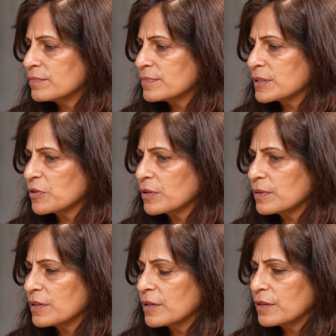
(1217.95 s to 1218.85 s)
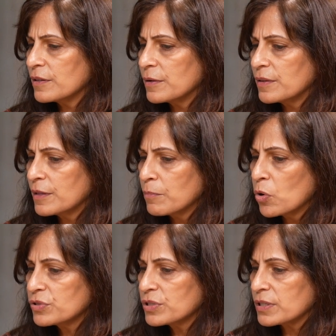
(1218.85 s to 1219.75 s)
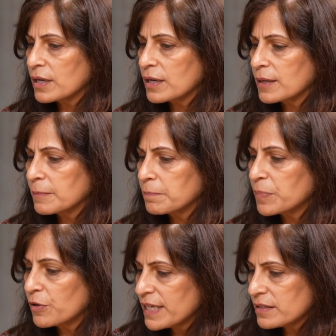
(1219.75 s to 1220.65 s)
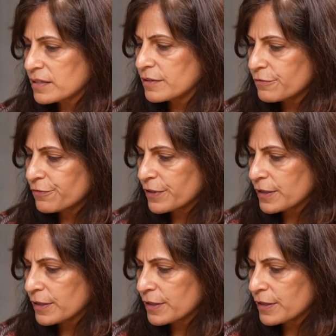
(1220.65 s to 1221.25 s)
some of the most pervasive